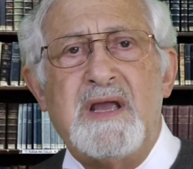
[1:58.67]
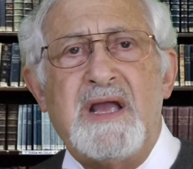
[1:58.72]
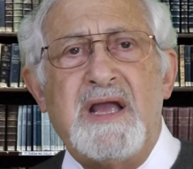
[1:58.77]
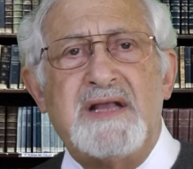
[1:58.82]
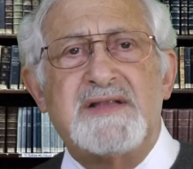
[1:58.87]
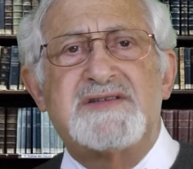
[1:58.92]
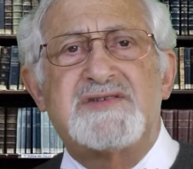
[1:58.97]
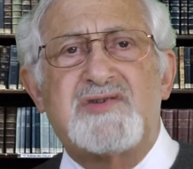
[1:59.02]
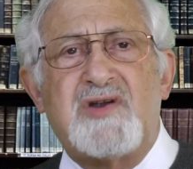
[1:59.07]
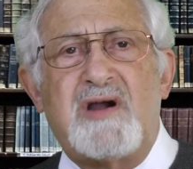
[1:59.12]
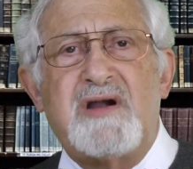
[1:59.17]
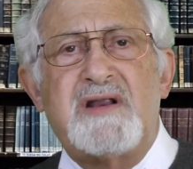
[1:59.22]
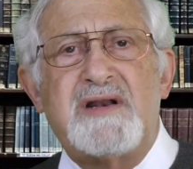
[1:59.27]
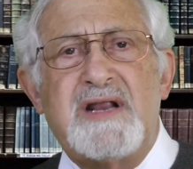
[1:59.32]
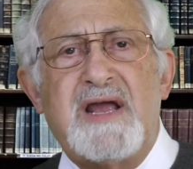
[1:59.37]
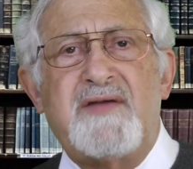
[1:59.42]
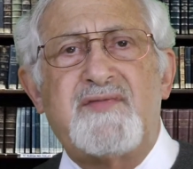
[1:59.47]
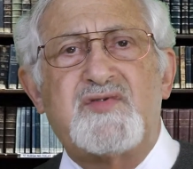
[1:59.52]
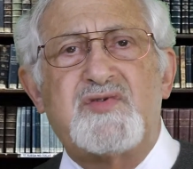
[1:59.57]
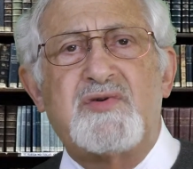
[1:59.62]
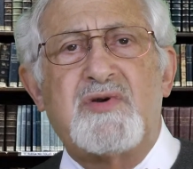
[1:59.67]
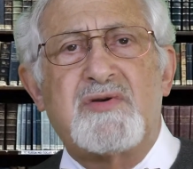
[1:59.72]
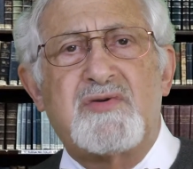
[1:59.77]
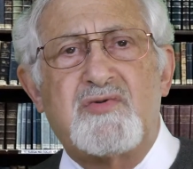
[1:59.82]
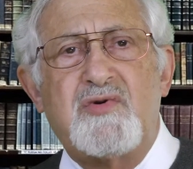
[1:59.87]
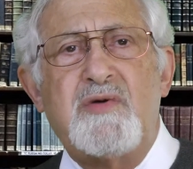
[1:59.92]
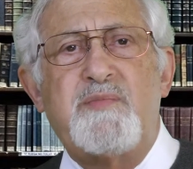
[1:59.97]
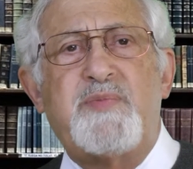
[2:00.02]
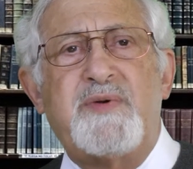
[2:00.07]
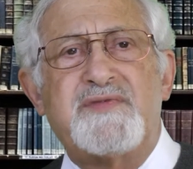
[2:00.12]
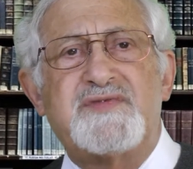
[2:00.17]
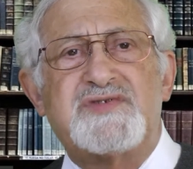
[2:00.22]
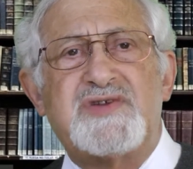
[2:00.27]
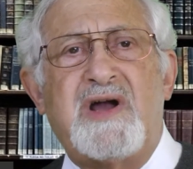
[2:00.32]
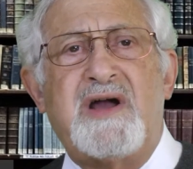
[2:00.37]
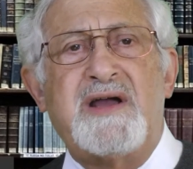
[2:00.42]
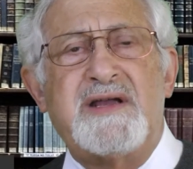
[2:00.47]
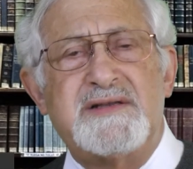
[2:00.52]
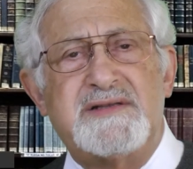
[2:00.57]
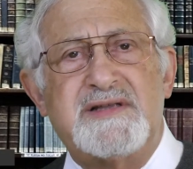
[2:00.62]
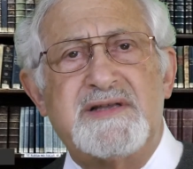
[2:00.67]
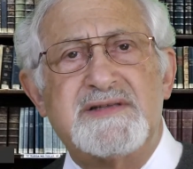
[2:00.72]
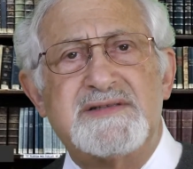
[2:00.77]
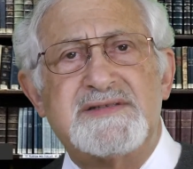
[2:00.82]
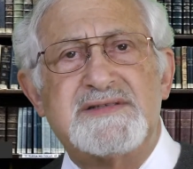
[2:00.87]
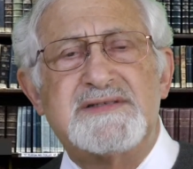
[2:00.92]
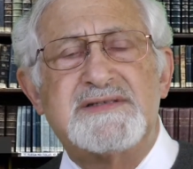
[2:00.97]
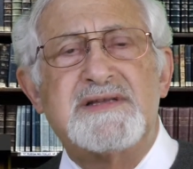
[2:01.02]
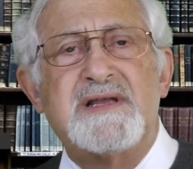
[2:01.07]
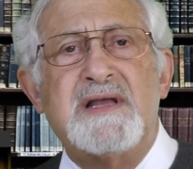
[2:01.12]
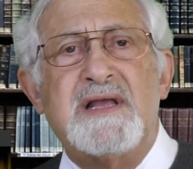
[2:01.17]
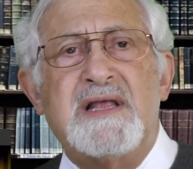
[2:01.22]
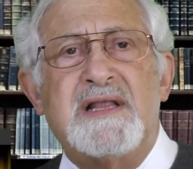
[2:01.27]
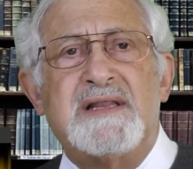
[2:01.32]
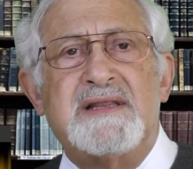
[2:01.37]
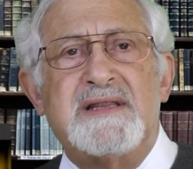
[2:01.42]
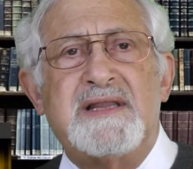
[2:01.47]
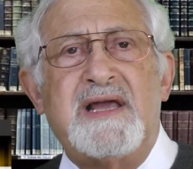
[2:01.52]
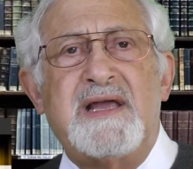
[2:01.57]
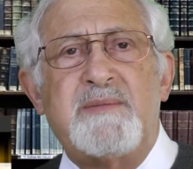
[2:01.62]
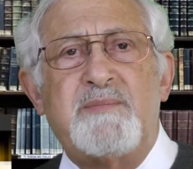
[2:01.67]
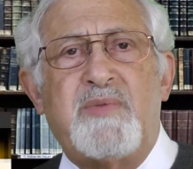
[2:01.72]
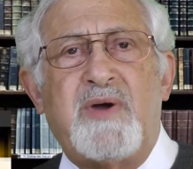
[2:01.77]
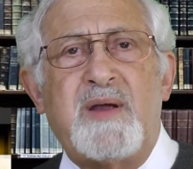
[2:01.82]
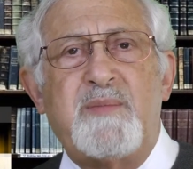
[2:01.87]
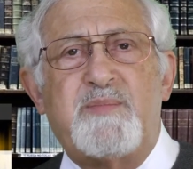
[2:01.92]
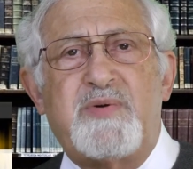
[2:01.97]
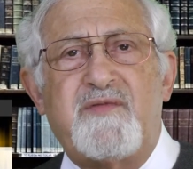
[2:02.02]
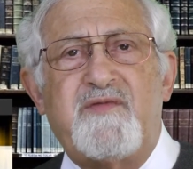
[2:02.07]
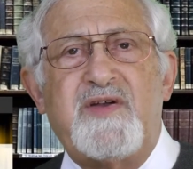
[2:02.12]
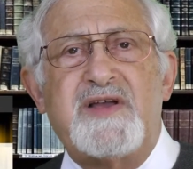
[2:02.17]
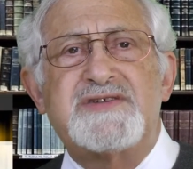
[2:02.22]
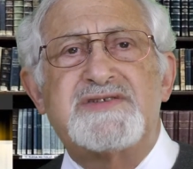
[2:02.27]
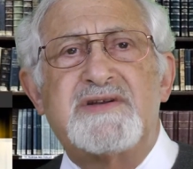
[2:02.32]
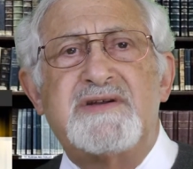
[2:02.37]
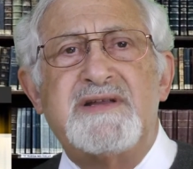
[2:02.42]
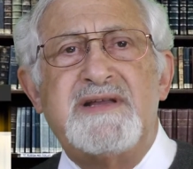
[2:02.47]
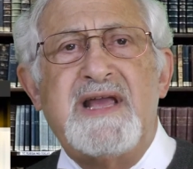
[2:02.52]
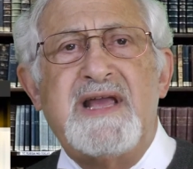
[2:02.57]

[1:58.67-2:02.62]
It started after a group of scientists led by Professor